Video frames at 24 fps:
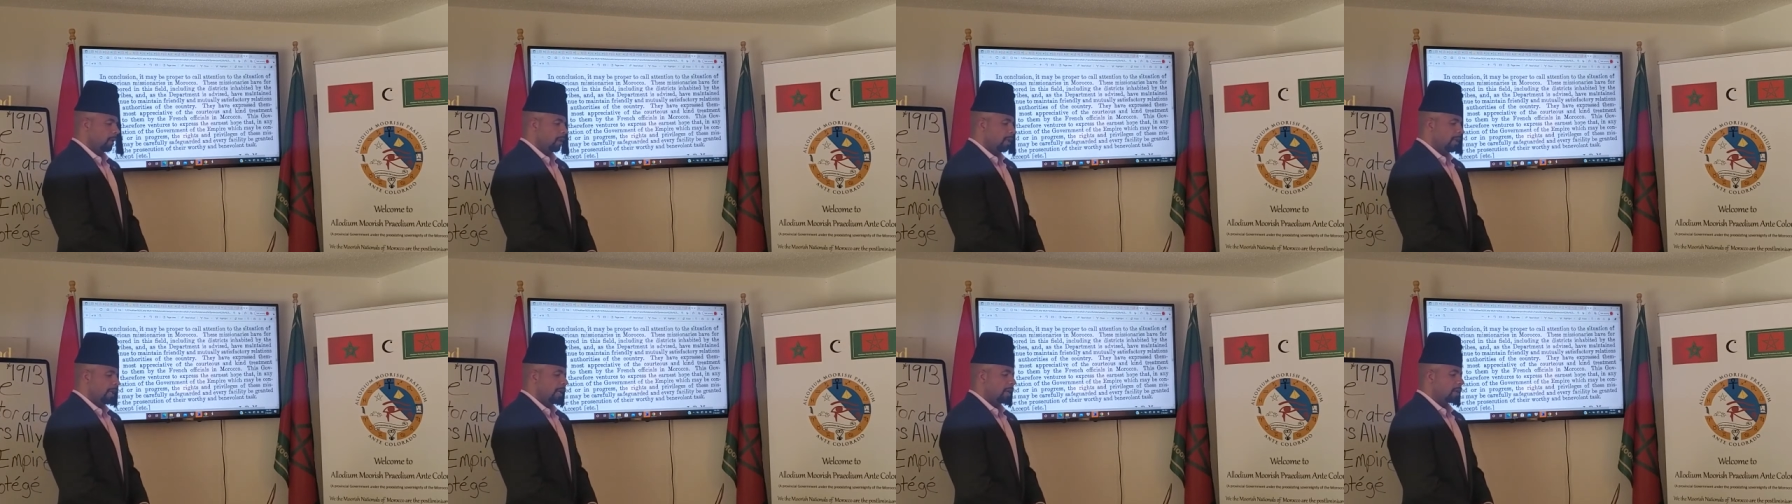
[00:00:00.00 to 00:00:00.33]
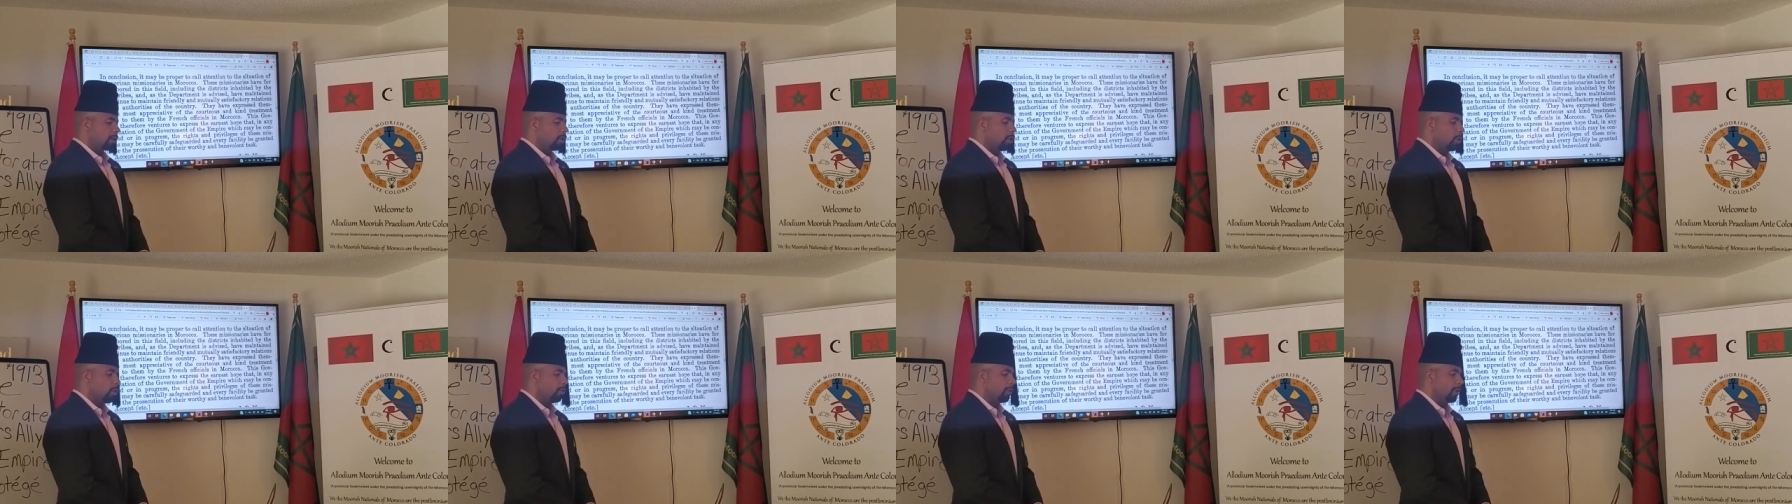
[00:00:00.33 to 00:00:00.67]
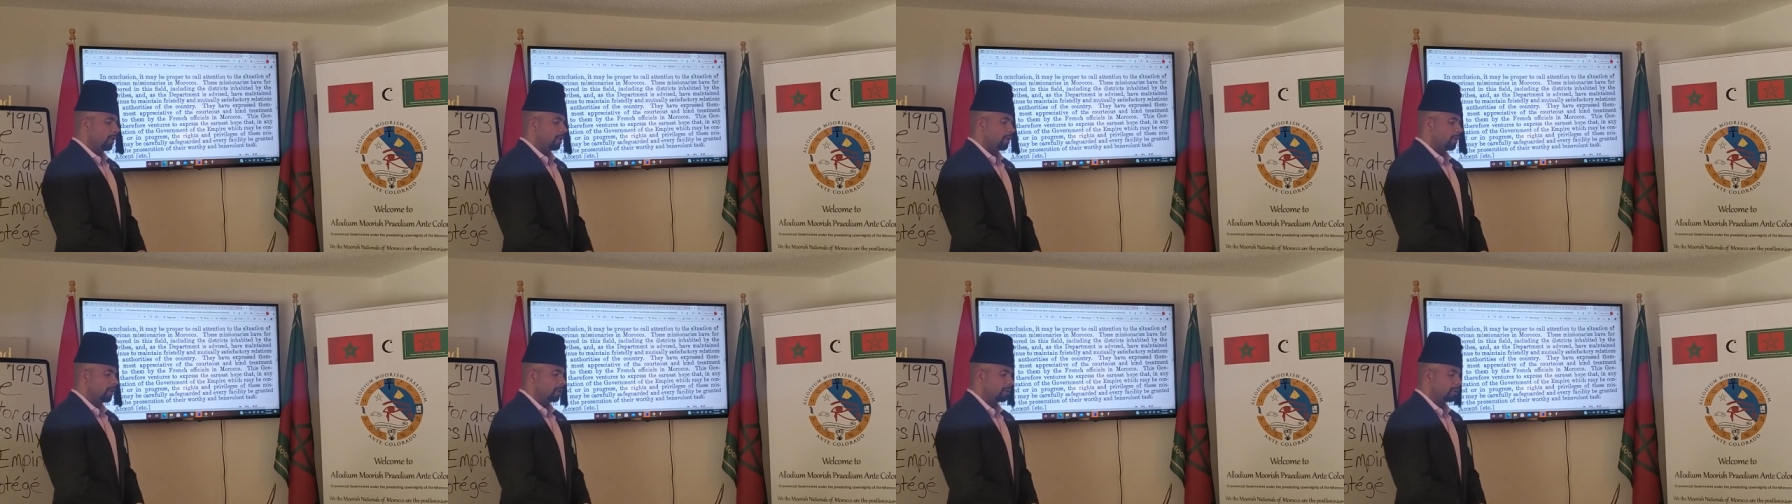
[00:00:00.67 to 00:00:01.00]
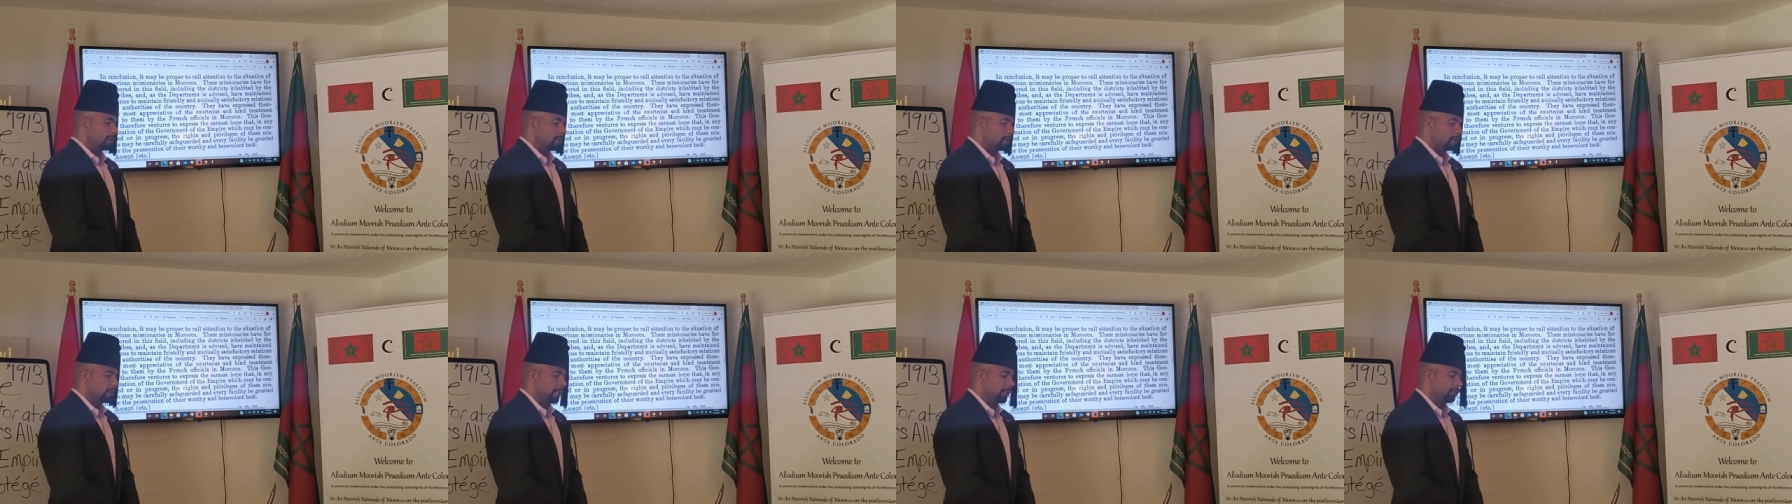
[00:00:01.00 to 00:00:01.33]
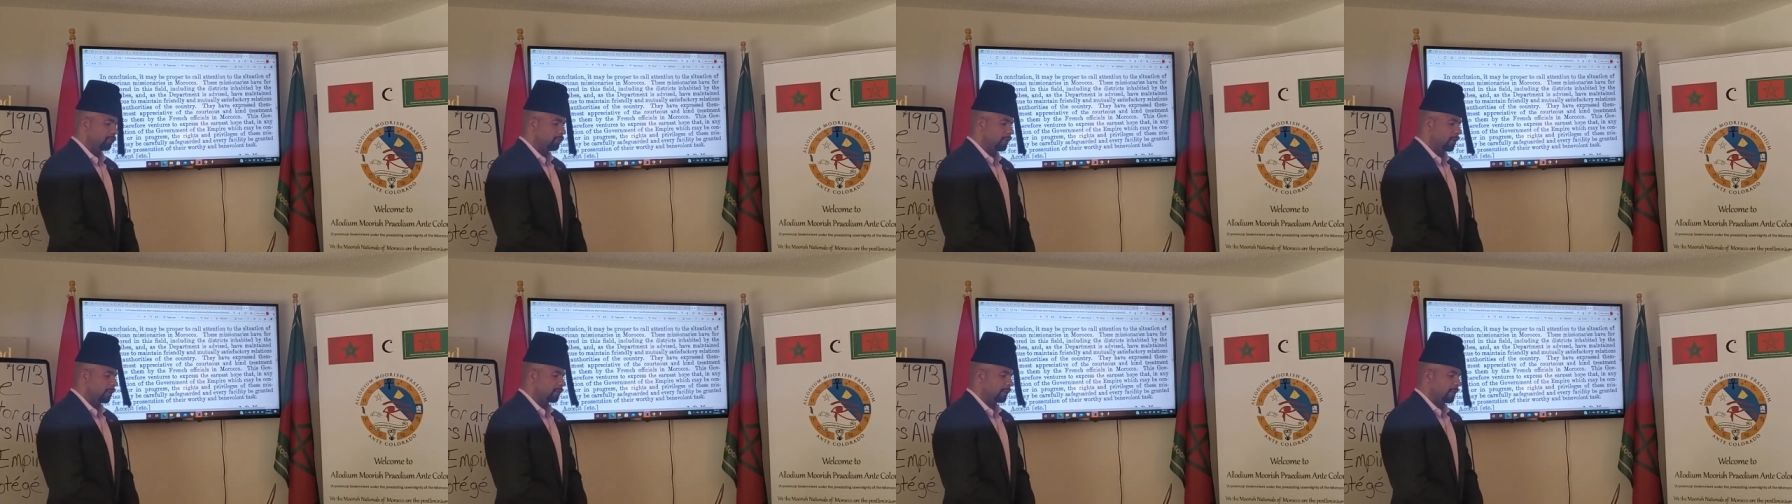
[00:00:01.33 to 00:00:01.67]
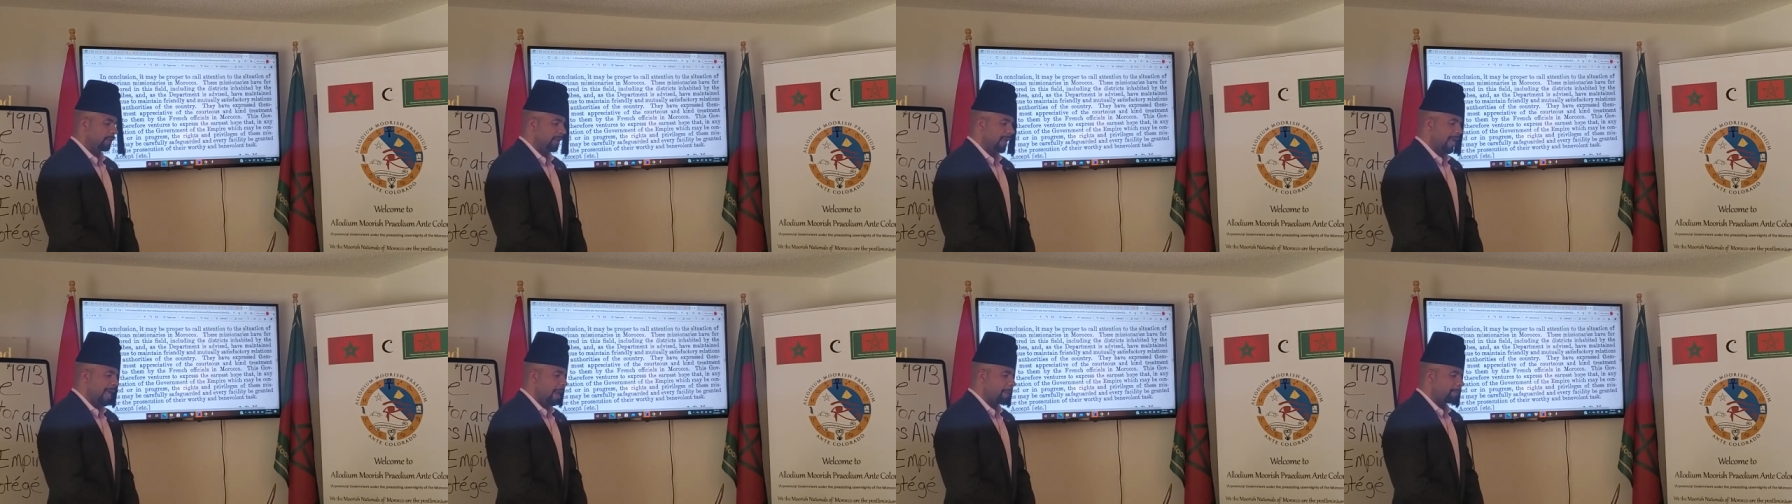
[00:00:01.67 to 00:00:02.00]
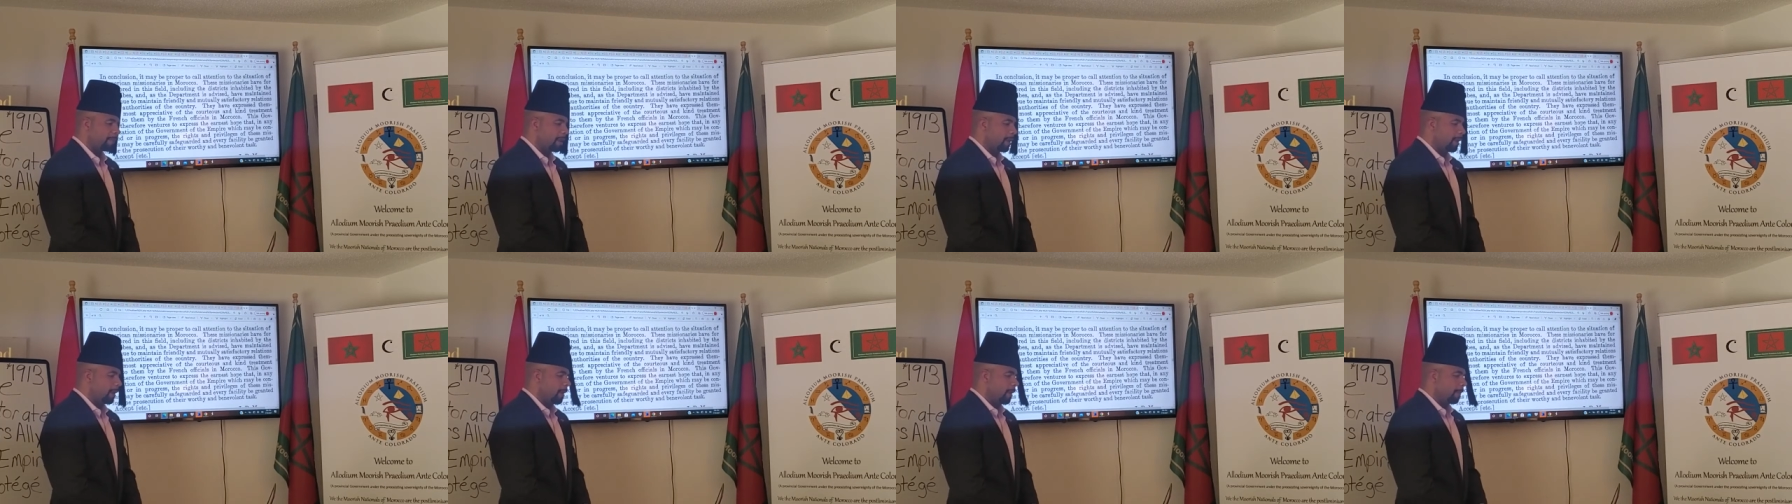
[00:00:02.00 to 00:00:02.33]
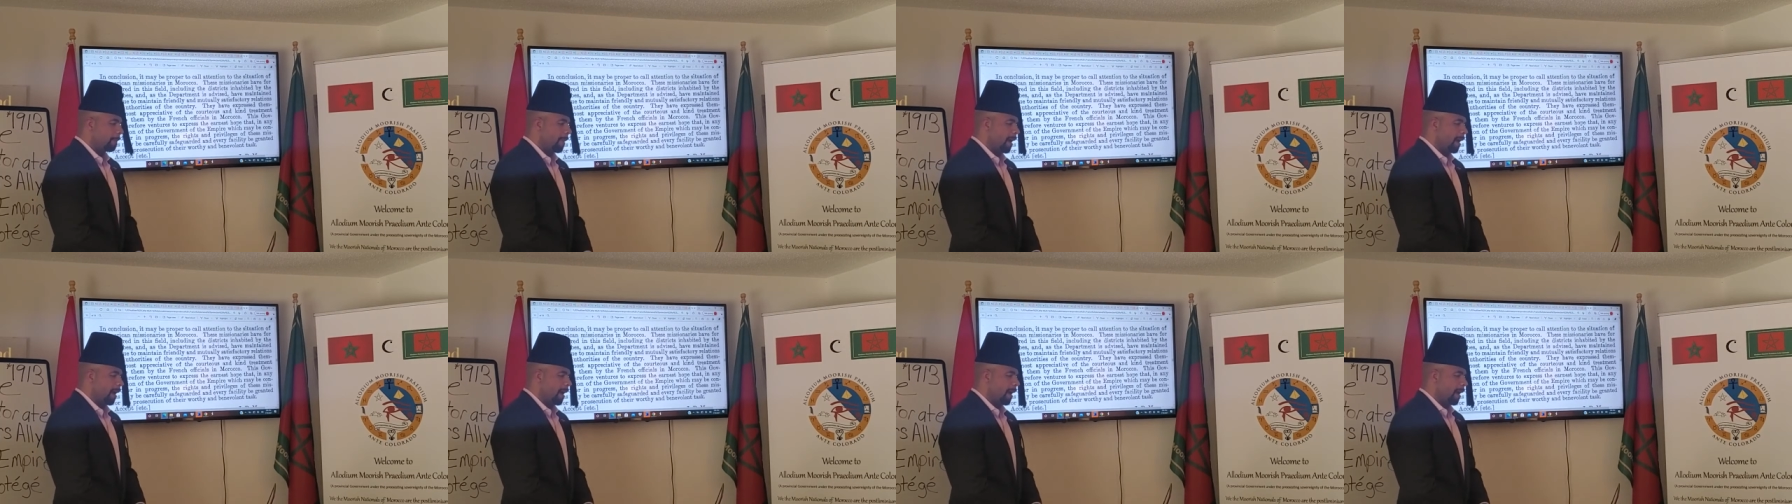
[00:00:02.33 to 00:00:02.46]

including the districts inhabited